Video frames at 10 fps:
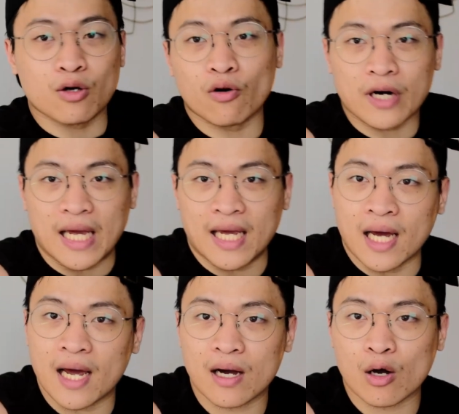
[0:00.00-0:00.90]
go over a
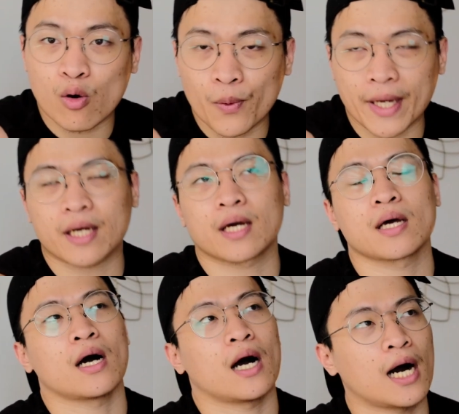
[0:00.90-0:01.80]
quick
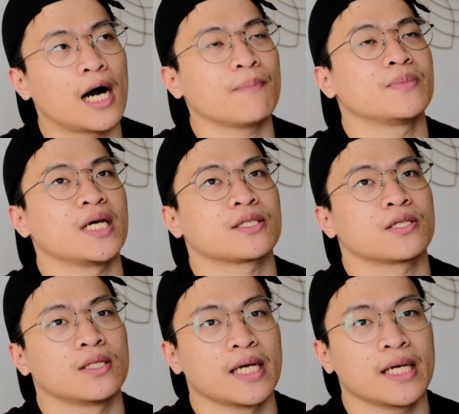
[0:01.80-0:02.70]
update
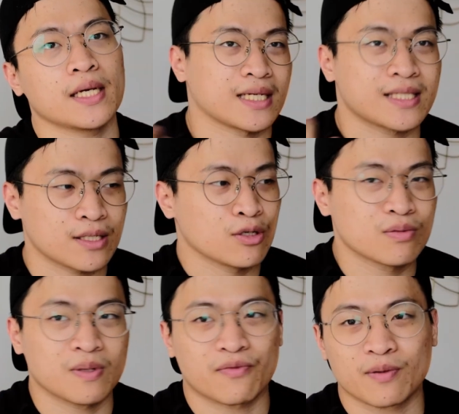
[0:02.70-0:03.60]
today.
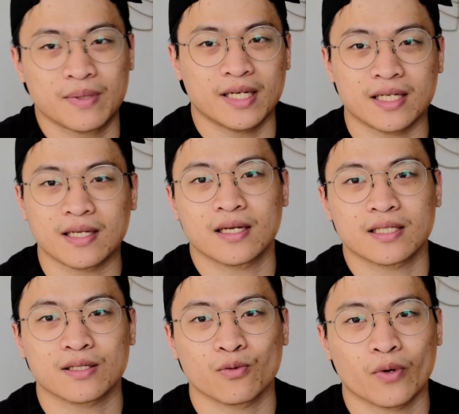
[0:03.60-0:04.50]
Excuse me for being
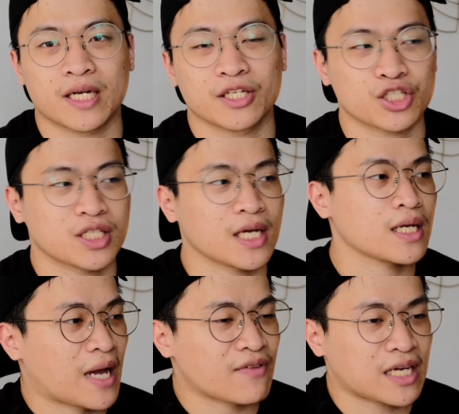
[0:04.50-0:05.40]
sweaty as
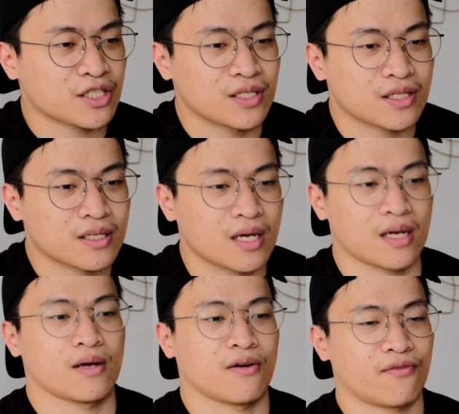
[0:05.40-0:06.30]
shit. I've actually just
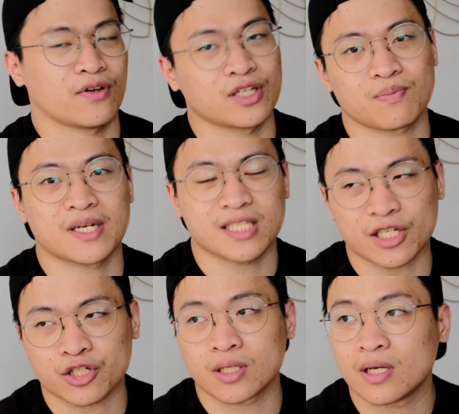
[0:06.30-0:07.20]
finished my
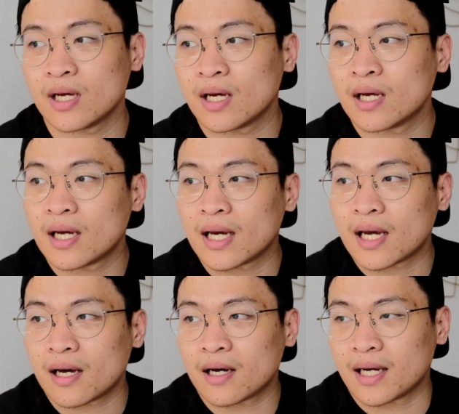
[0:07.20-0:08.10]
session.
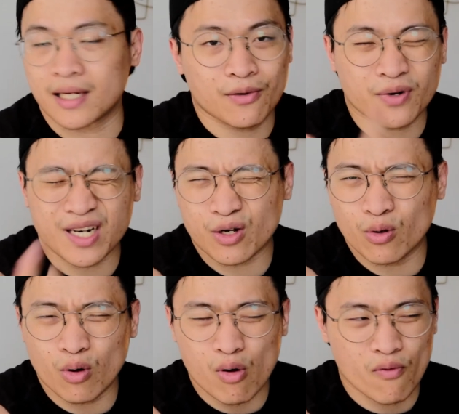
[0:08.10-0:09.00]
And then we're gonna
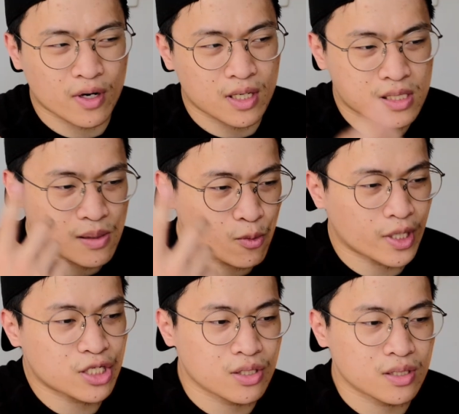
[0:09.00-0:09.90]
go over some
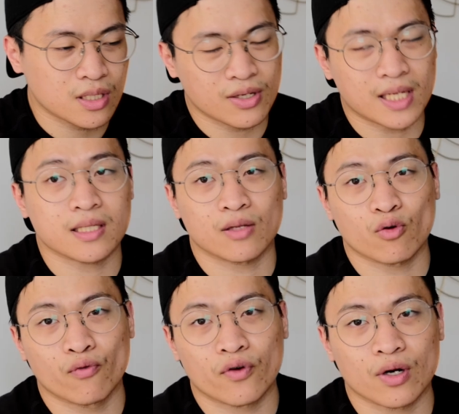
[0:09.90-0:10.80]
questions that you guys sent
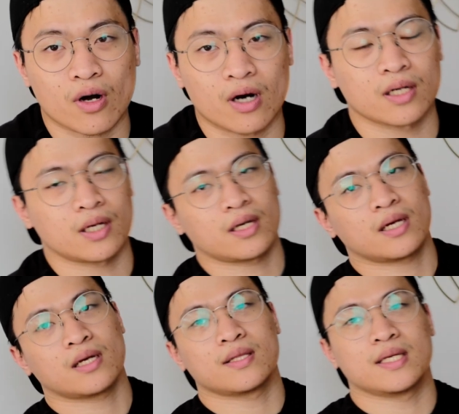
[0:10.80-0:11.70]
over on
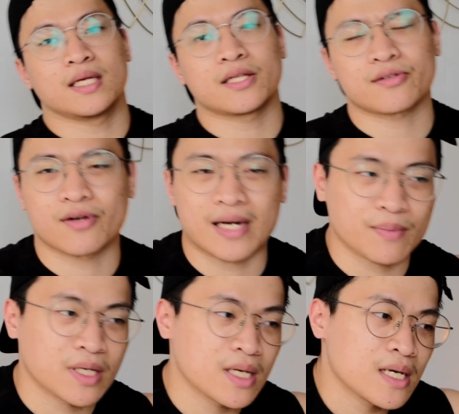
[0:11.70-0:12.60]
the
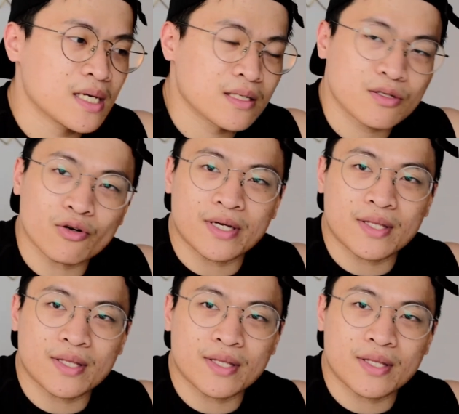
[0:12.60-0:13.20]
Instagram story